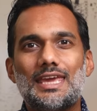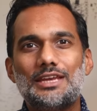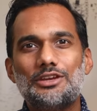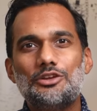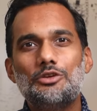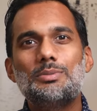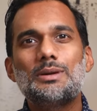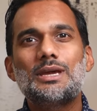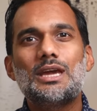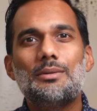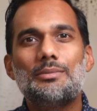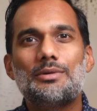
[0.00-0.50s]
Can you
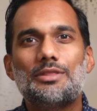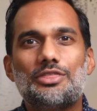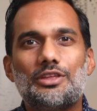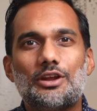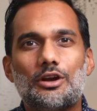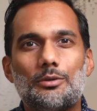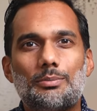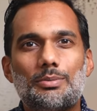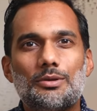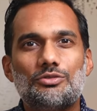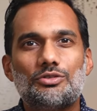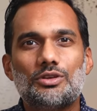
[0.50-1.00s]
become a
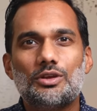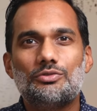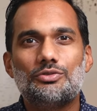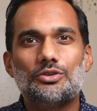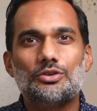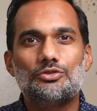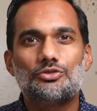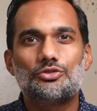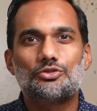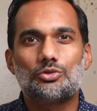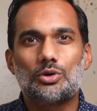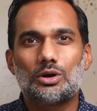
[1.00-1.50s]
therapist if
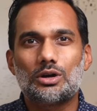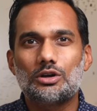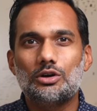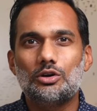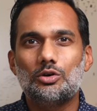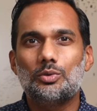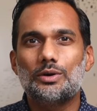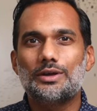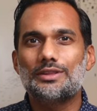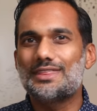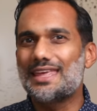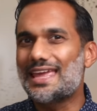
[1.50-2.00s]
you
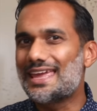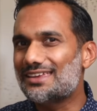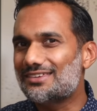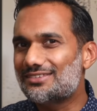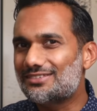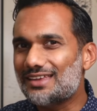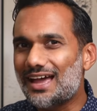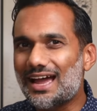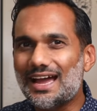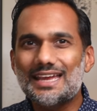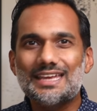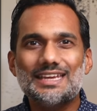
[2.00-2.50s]
struggle with
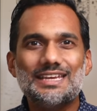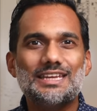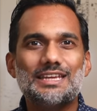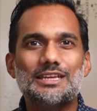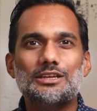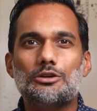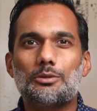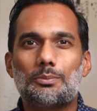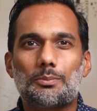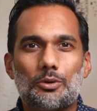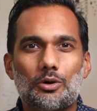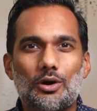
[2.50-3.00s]
anxiety,
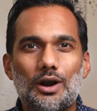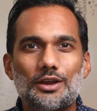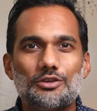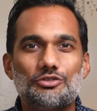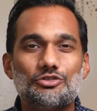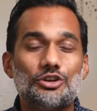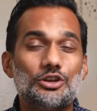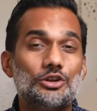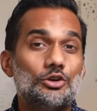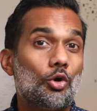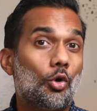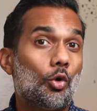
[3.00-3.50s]

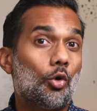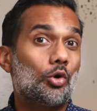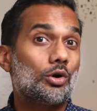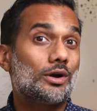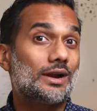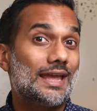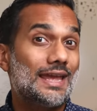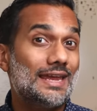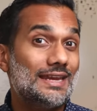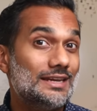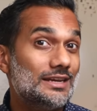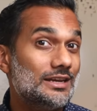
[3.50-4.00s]
depression, or
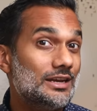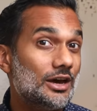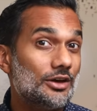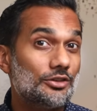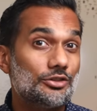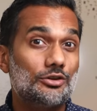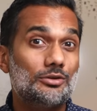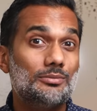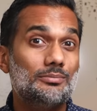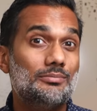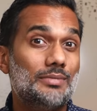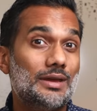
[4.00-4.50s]

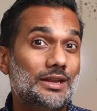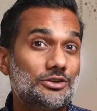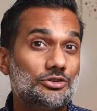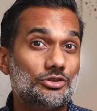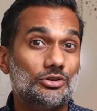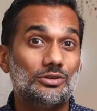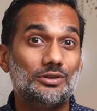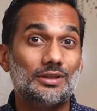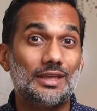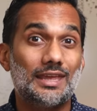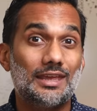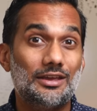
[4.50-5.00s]
another
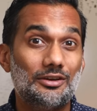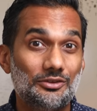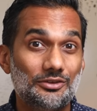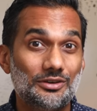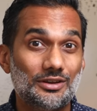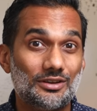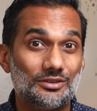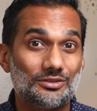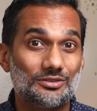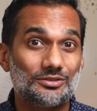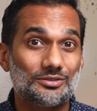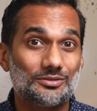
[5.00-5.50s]
mental
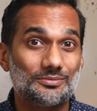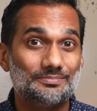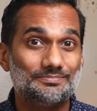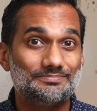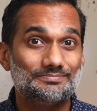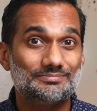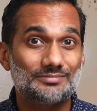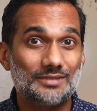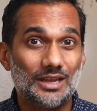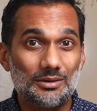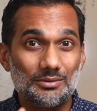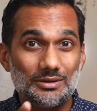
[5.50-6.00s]
illness?
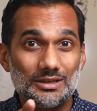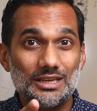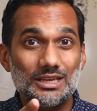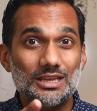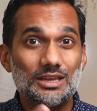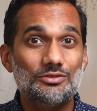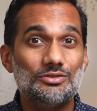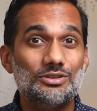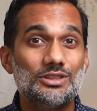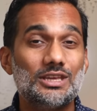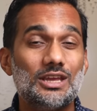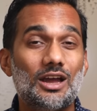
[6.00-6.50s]
I'm going to
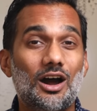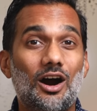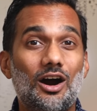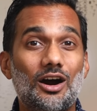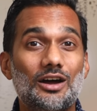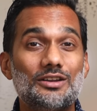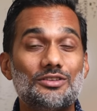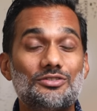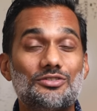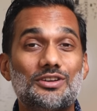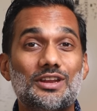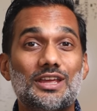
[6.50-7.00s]
give you the
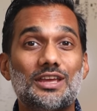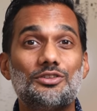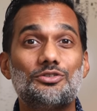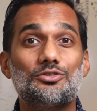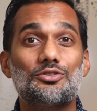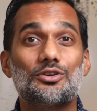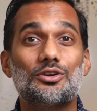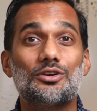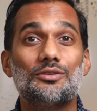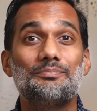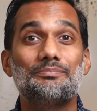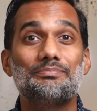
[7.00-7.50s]
honest
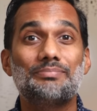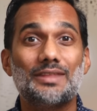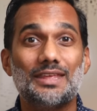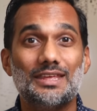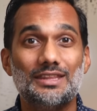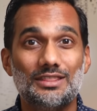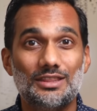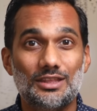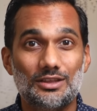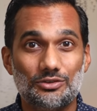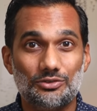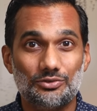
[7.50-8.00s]
answer
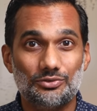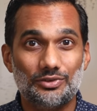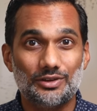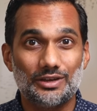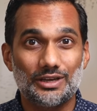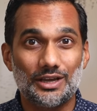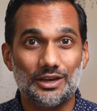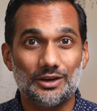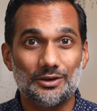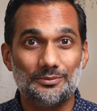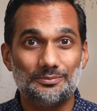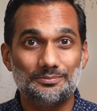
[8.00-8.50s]
in this
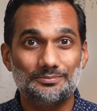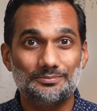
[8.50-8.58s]
video.